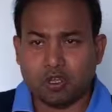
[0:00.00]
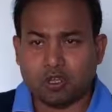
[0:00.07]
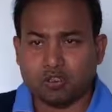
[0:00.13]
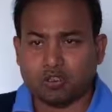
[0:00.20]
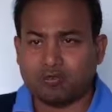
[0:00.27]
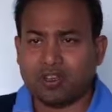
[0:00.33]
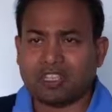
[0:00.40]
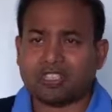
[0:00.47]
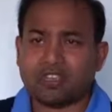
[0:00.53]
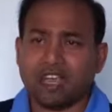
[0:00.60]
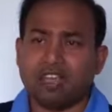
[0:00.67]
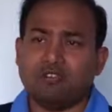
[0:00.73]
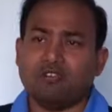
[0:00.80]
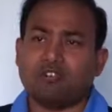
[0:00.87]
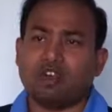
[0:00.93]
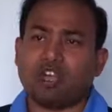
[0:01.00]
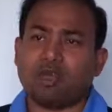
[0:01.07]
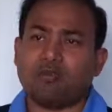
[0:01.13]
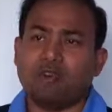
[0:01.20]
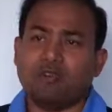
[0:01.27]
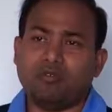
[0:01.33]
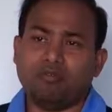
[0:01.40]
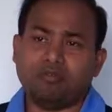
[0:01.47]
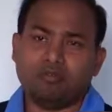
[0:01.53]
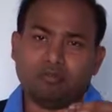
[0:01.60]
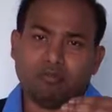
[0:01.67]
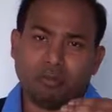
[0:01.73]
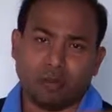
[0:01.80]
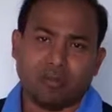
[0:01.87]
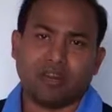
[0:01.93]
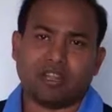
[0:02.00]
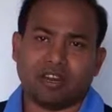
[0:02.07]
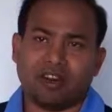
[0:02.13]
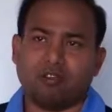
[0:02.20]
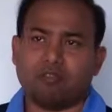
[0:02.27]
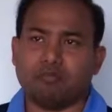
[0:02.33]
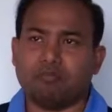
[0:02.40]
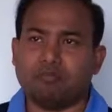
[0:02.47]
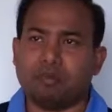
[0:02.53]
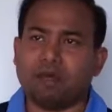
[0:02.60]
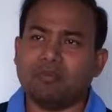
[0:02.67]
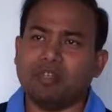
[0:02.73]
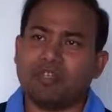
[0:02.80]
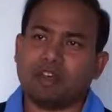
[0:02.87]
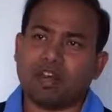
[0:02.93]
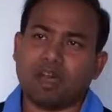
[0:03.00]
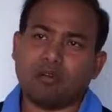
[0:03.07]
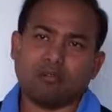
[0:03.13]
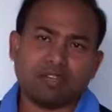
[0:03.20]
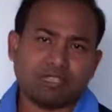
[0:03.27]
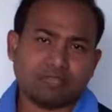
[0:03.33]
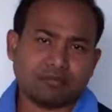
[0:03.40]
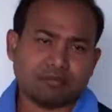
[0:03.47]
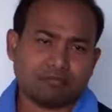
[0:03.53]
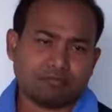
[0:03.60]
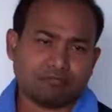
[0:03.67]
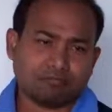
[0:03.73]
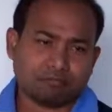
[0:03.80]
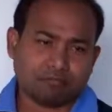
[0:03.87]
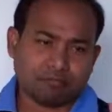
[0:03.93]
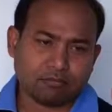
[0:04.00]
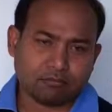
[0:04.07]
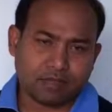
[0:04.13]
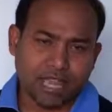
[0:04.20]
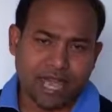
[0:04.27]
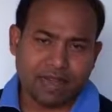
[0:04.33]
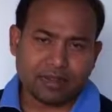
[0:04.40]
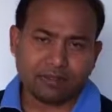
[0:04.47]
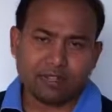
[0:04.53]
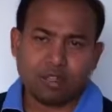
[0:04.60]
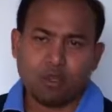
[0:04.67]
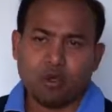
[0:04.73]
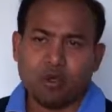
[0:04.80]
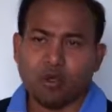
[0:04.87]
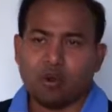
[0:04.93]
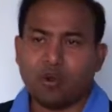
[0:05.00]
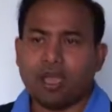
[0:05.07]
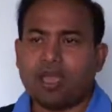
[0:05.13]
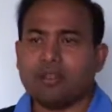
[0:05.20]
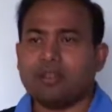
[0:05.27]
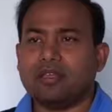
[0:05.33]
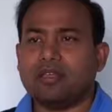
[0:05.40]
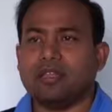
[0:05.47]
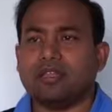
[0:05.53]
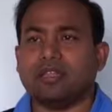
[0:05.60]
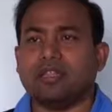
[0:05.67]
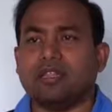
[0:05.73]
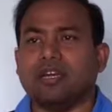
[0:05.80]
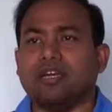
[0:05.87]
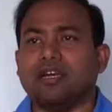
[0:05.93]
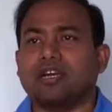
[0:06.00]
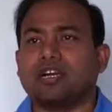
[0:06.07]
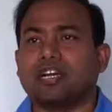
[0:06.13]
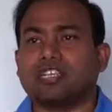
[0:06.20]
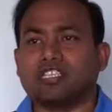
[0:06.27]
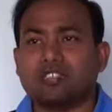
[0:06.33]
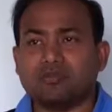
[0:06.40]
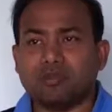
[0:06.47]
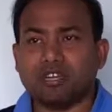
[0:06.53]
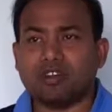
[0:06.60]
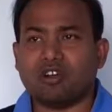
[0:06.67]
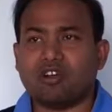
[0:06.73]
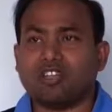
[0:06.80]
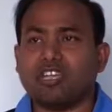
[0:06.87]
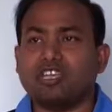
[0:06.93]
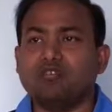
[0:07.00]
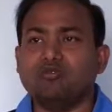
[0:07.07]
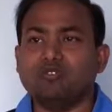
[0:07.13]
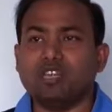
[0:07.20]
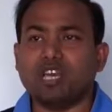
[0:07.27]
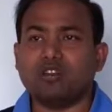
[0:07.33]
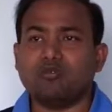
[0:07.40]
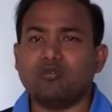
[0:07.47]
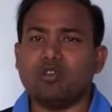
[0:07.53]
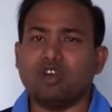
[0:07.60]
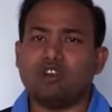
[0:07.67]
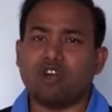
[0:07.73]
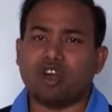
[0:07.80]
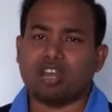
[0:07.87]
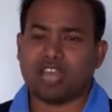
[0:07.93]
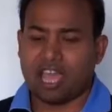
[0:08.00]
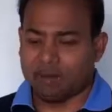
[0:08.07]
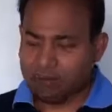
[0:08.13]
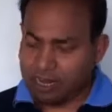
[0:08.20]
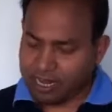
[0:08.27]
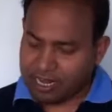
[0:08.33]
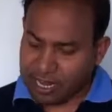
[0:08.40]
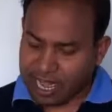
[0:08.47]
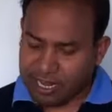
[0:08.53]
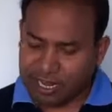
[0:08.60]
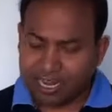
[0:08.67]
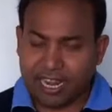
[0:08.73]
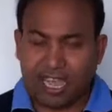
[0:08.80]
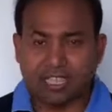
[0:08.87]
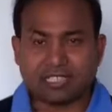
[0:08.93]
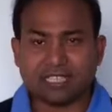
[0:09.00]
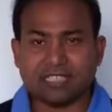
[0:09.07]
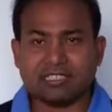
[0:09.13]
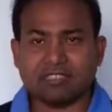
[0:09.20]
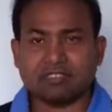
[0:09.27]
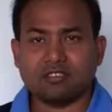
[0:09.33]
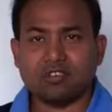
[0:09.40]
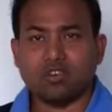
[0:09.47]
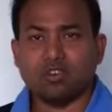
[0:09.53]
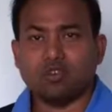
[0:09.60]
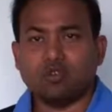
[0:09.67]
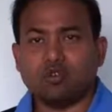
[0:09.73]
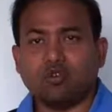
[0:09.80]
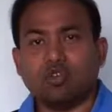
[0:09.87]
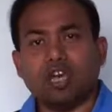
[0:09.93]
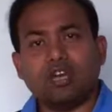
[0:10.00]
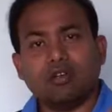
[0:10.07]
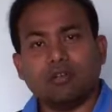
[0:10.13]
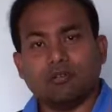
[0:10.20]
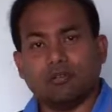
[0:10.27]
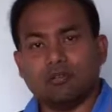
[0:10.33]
So first I will talk about public cloud. Public cloud is that where the customer or the user will not have any direct access to the